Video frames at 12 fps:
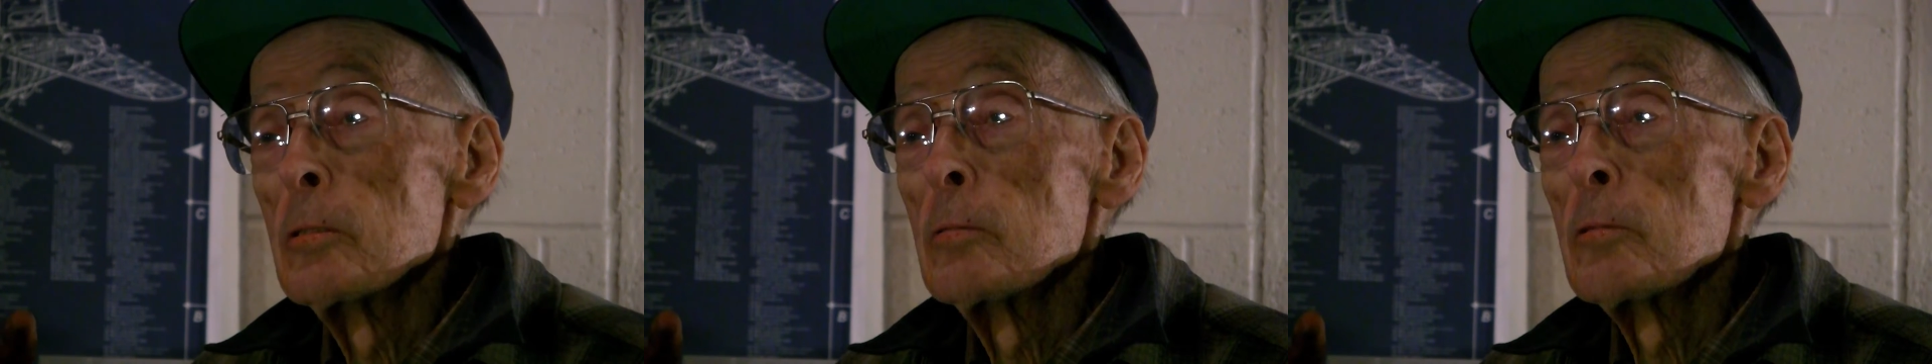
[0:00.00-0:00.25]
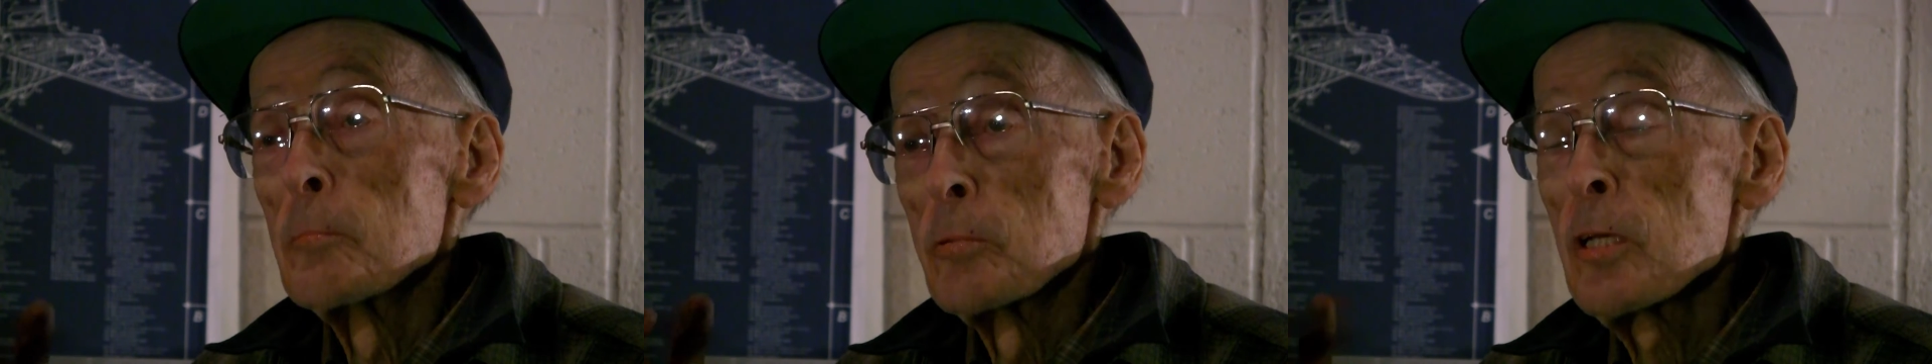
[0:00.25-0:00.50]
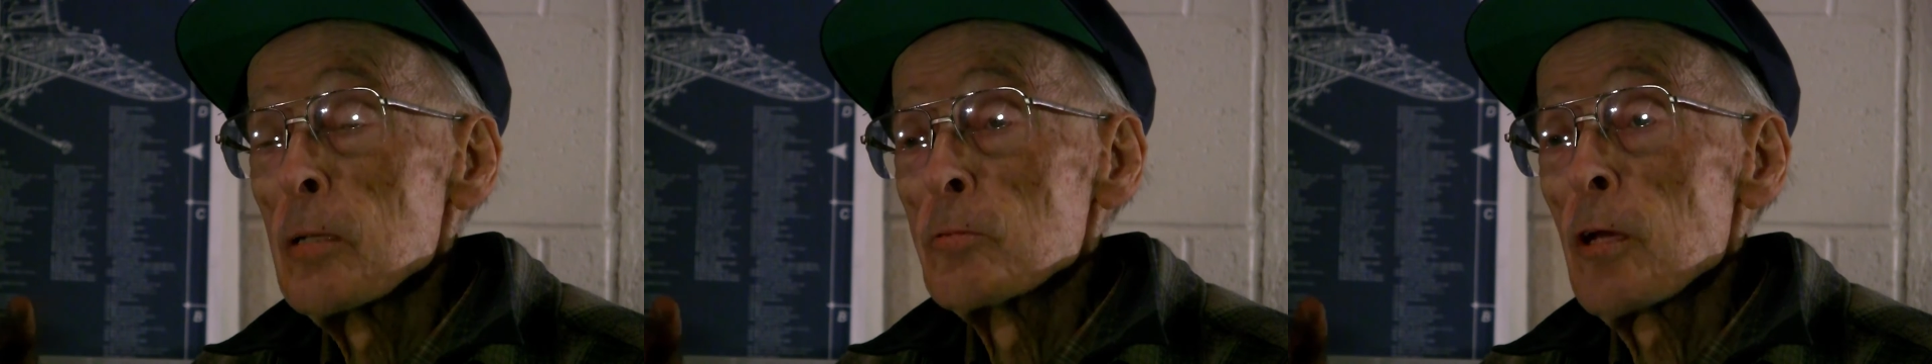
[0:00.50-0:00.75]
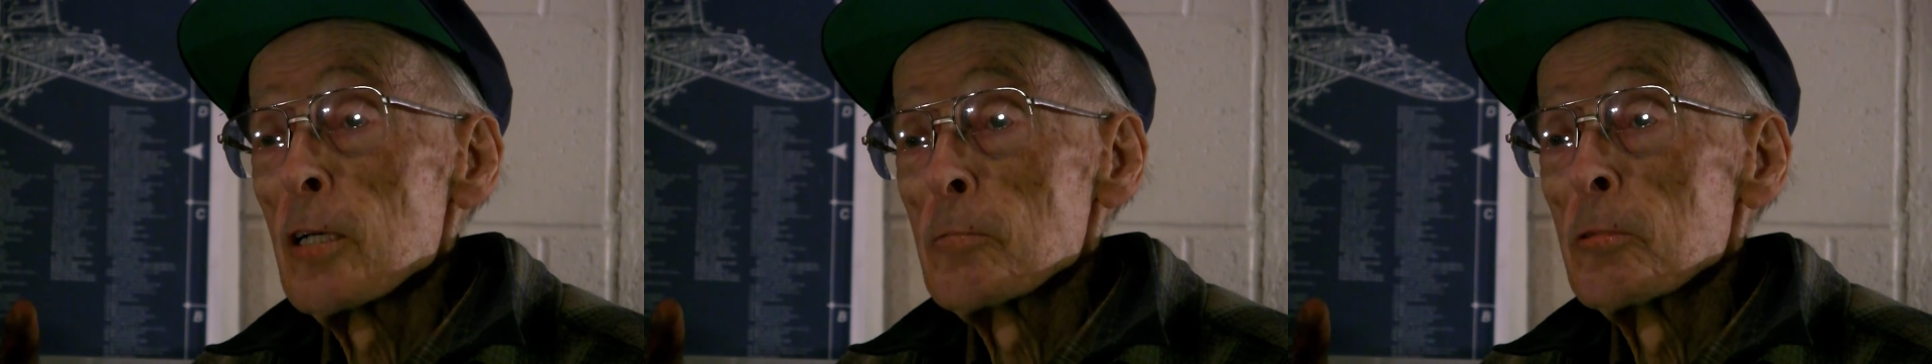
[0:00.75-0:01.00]
It was the same
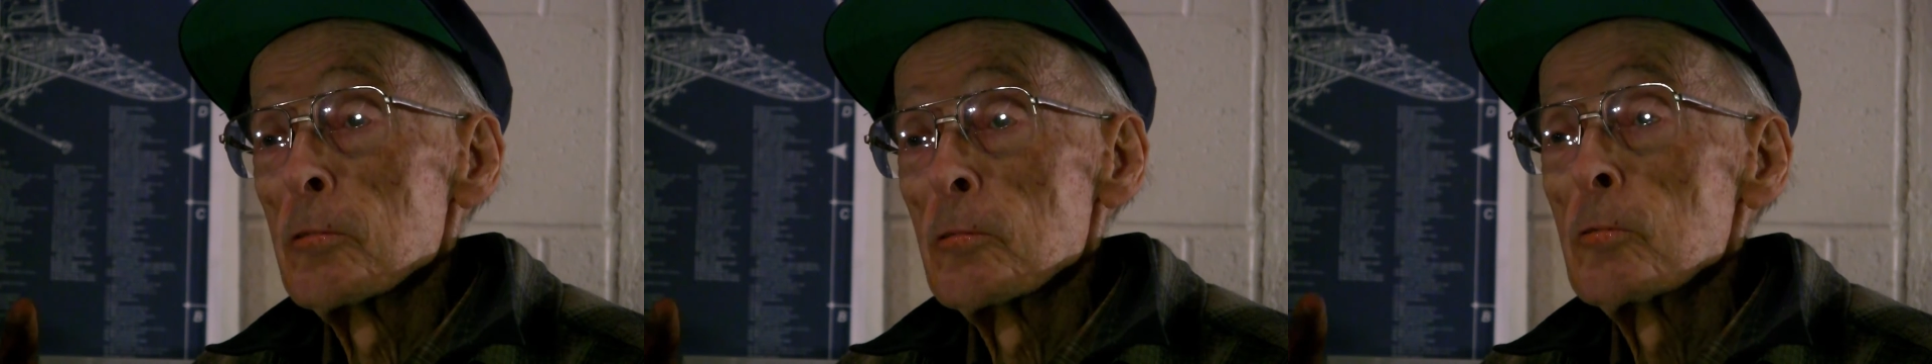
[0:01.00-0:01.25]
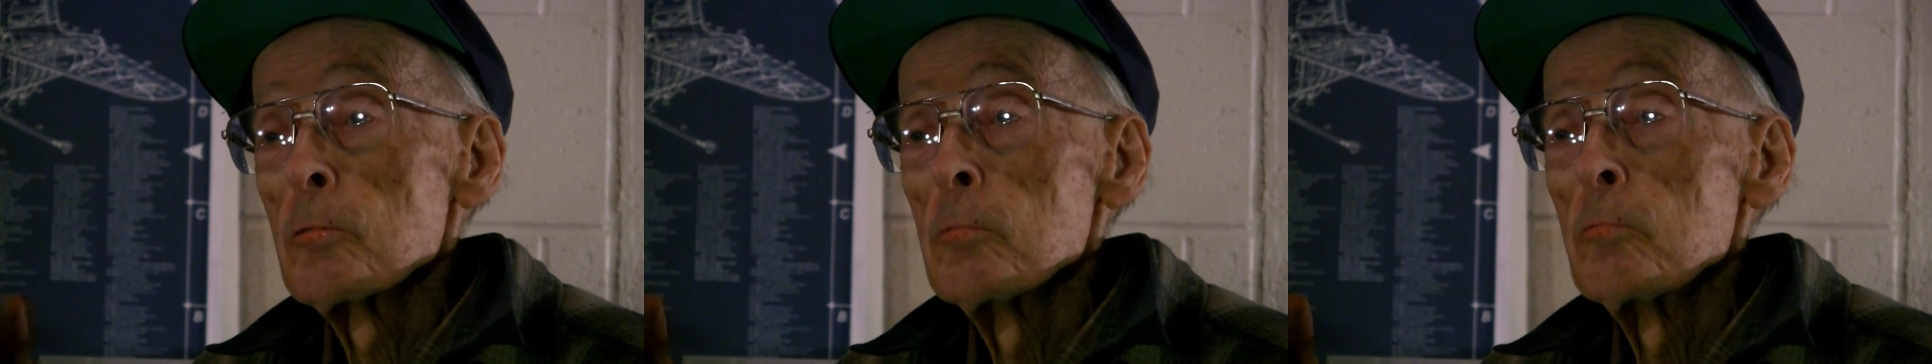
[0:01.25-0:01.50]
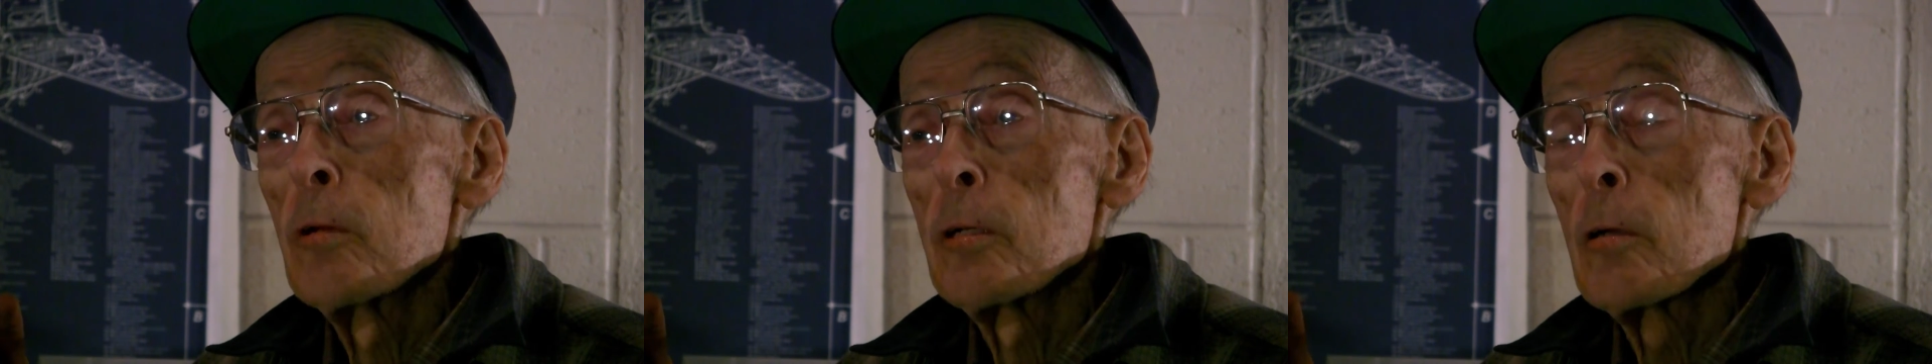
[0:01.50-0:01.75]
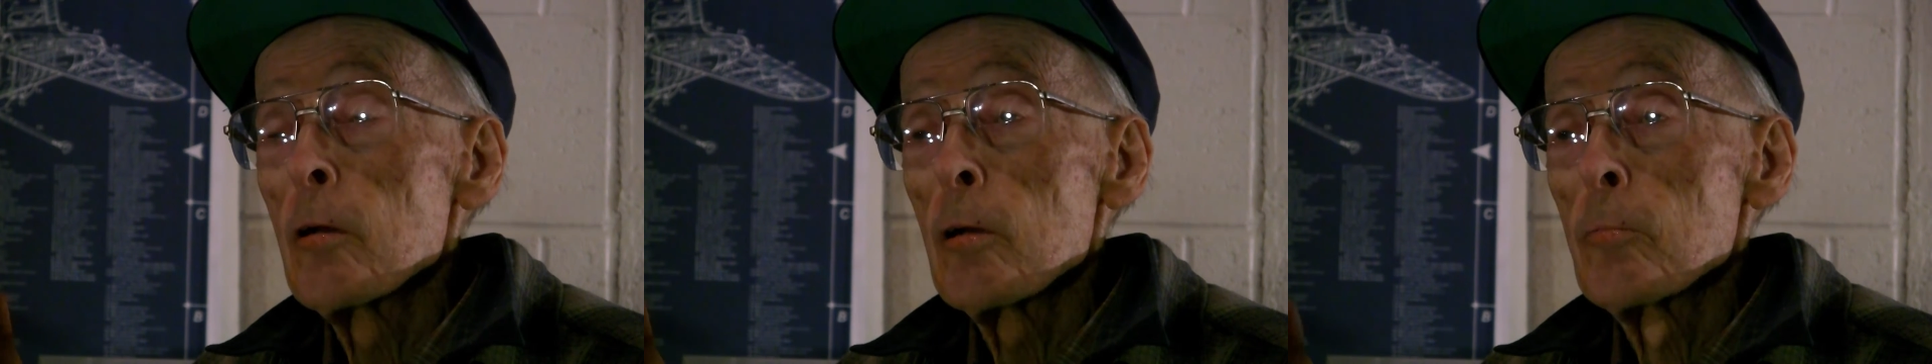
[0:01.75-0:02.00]
size, but it was a
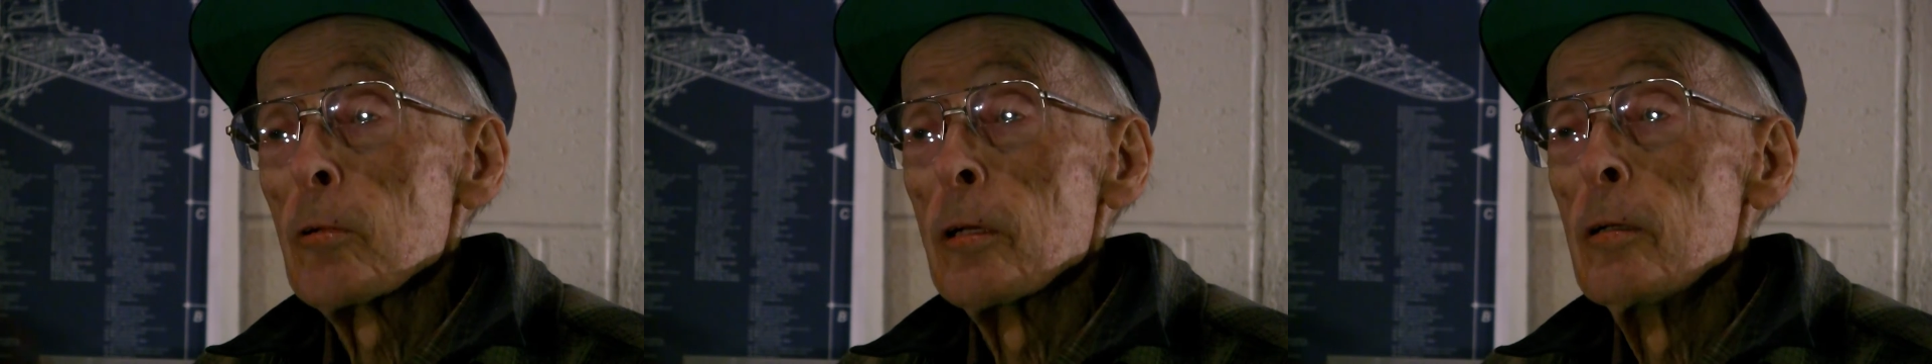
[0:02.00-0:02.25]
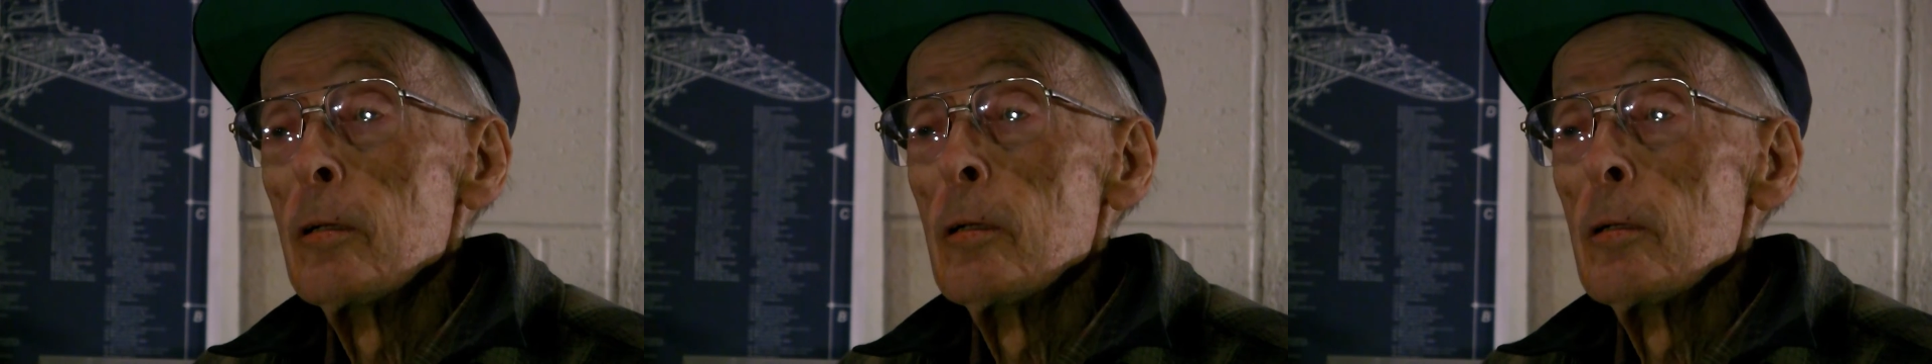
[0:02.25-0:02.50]
regular airplane.